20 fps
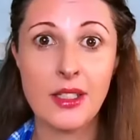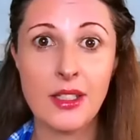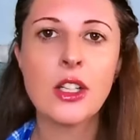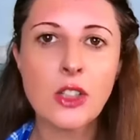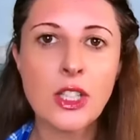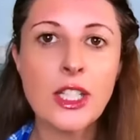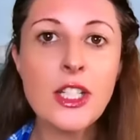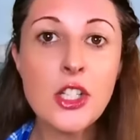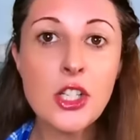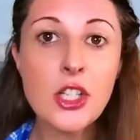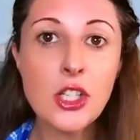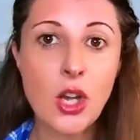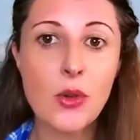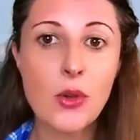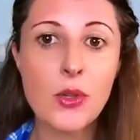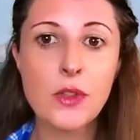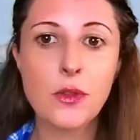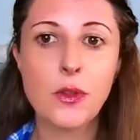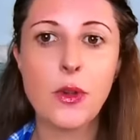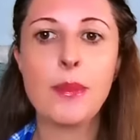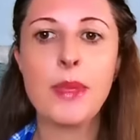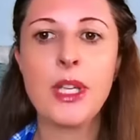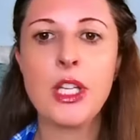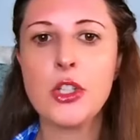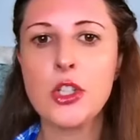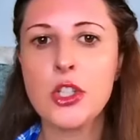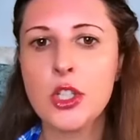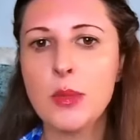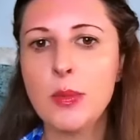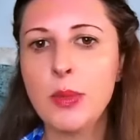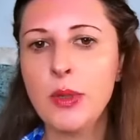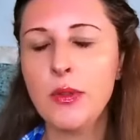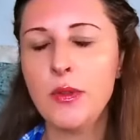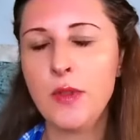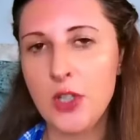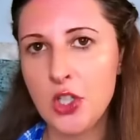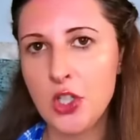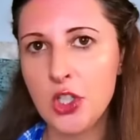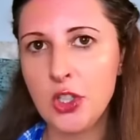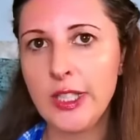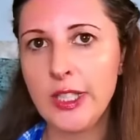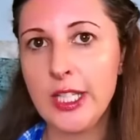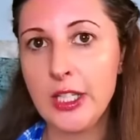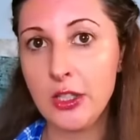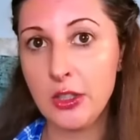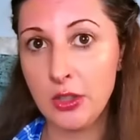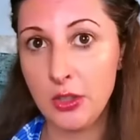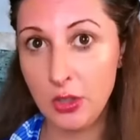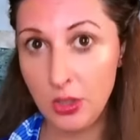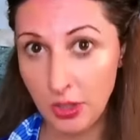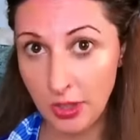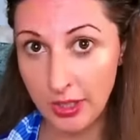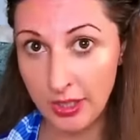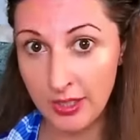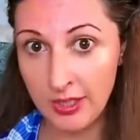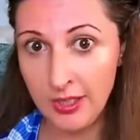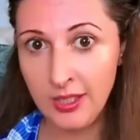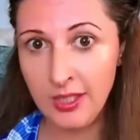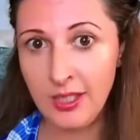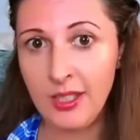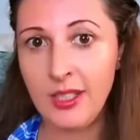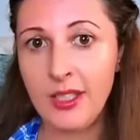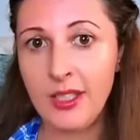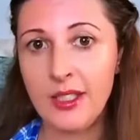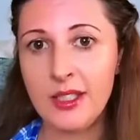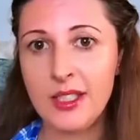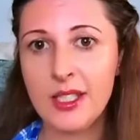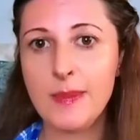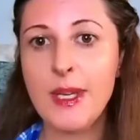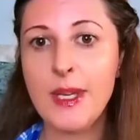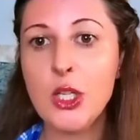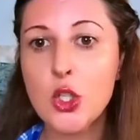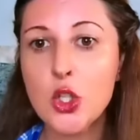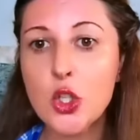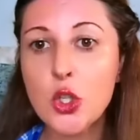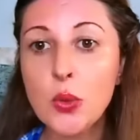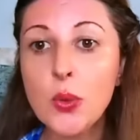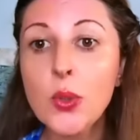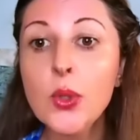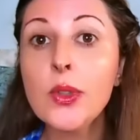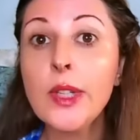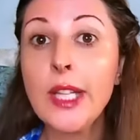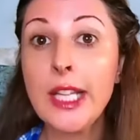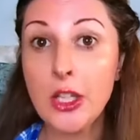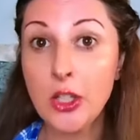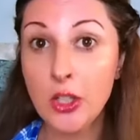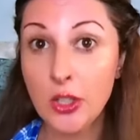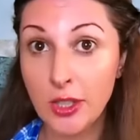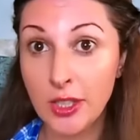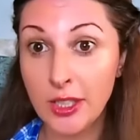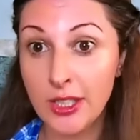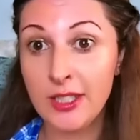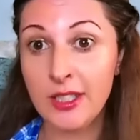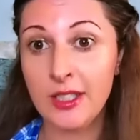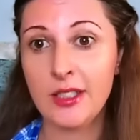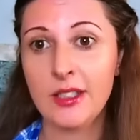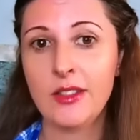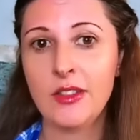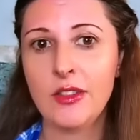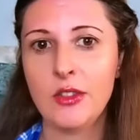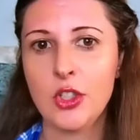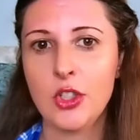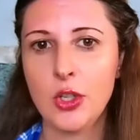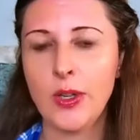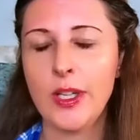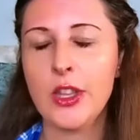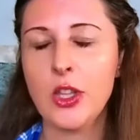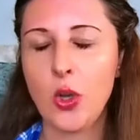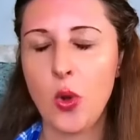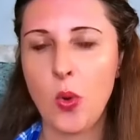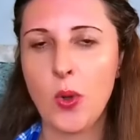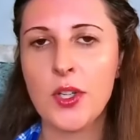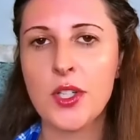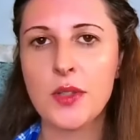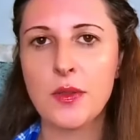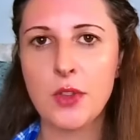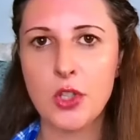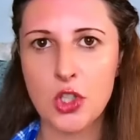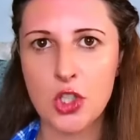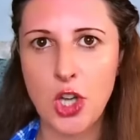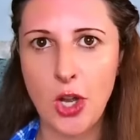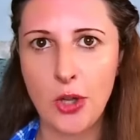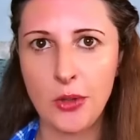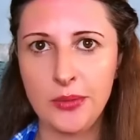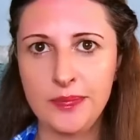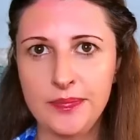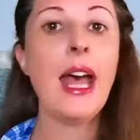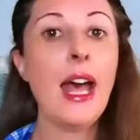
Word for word: Glinda goes from being superficially good to being truly good during the course of the show.